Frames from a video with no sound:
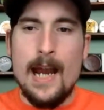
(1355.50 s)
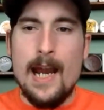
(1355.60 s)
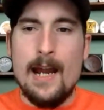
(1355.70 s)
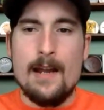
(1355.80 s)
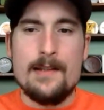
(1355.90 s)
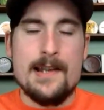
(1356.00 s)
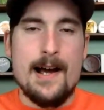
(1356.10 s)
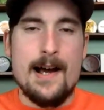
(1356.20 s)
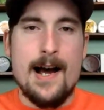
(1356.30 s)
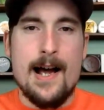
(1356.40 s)
And
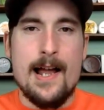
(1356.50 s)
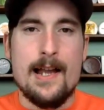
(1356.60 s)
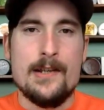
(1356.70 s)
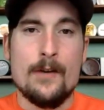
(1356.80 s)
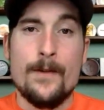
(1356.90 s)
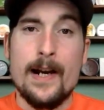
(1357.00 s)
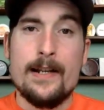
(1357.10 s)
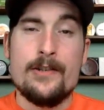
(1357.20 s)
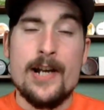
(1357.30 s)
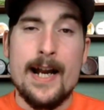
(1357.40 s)
don't
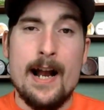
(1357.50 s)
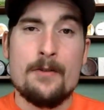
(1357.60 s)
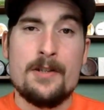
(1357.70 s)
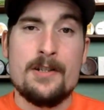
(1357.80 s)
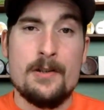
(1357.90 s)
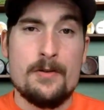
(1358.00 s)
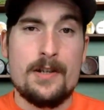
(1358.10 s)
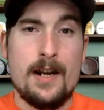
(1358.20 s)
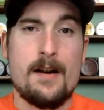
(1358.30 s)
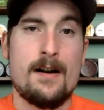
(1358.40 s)
forget to check out
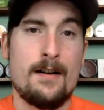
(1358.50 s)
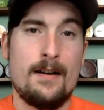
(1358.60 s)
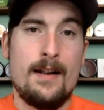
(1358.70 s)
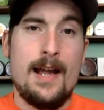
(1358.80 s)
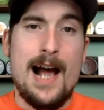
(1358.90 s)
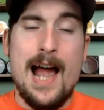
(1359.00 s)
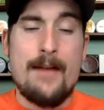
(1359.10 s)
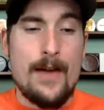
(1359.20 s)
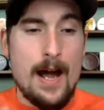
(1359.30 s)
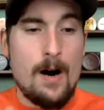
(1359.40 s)
Snus Gear. I
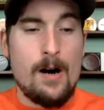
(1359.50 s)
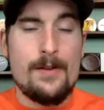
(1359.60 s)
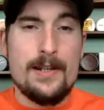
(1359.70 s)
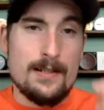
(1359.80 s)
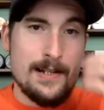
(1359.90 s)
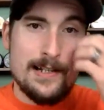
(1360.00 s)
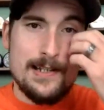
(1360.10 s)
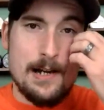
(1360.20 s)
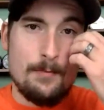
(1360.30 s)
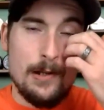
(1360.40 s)
have all these links
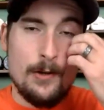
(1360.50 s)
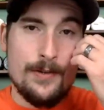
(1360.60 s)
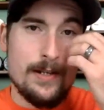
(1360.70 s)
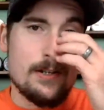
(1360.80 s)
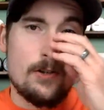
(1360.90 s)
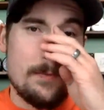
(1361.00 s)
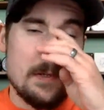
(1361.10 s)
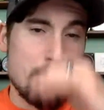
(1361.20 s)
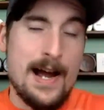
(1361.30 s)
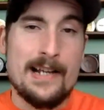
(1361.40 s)
down below in the
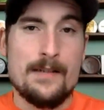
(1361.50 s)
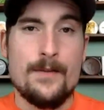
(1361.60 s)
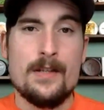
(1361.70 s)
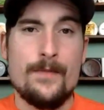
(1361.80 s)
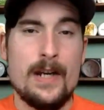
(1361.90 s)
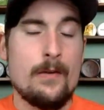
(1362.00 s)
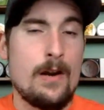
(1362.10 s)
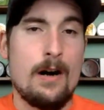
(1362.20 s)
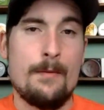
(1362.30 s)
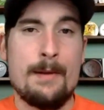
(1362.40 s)
description box of this video
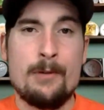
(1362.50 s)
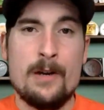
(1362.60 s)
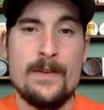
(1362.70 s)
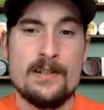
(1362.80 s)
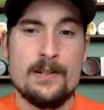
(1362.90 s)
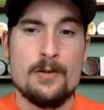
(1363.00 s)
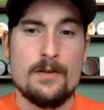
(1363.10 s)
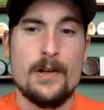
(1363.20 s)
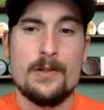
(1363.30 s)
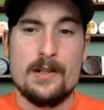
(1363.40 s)
and all my previous snus
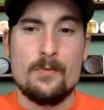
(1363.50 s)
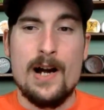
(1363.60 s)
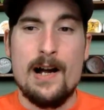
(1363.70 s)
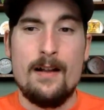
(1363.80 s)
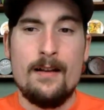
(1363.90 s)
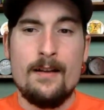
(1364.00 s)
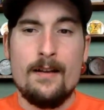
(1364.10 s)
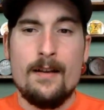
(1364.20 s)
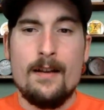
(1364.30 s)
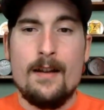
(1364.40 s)
reviews as well.
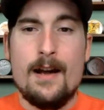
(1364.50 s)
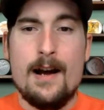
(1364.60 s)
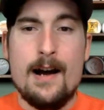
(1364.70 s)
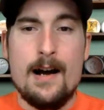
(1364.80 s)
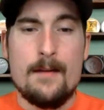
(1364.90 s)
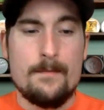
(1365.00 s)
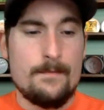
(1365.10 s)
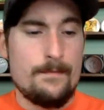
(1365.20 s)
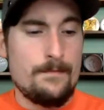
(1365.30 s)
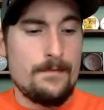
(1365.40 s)

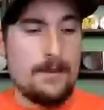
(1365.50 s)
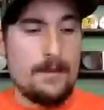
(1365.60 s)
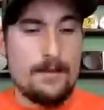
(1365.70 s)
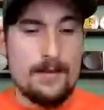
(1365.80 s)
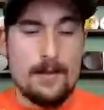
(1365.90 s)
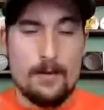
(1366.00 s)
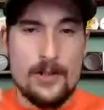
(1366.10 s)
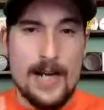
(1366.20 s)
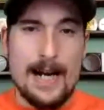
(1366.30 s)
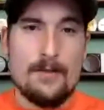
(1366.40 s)
So
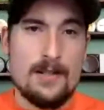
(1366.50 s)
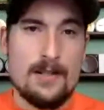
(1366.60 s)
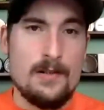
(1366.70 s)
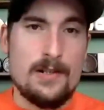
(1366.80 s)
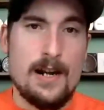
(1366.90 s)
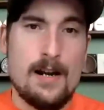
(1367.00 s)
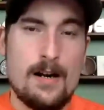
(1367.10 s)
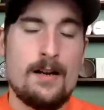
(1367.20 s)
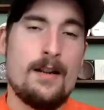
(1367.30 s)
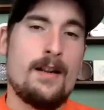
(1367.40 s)
check out Snus
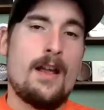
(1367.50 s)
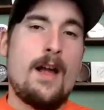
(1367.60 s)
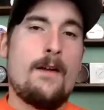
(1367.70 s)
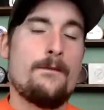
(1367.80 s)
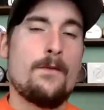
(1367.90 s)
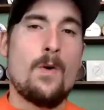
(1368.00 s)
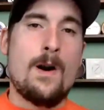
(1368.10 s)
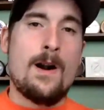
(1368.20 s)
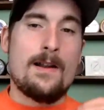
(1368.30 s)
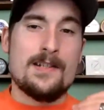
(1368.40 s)
Gear
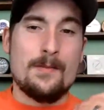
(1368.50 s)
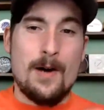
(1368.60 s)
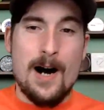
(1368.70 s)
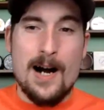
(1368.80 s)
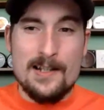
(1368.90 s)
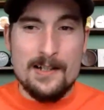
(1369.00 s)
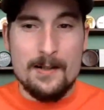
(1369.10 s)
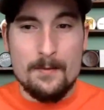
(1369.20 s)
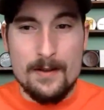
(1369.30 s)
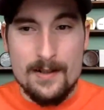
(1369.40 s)
for some
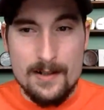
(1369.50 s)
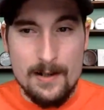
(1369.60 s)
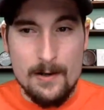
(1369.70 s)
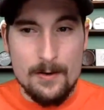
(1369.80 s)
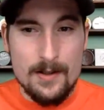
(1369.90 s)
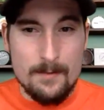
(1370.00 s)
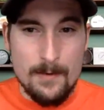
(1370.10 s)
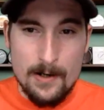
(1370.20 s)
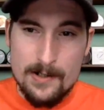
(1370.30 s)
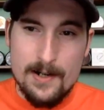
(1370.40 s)
awesome snus
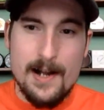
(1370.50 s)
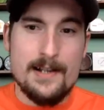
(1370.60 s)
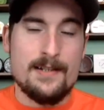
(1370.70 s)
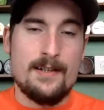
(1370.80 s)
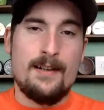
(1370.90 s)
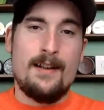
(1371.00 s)
merchandise.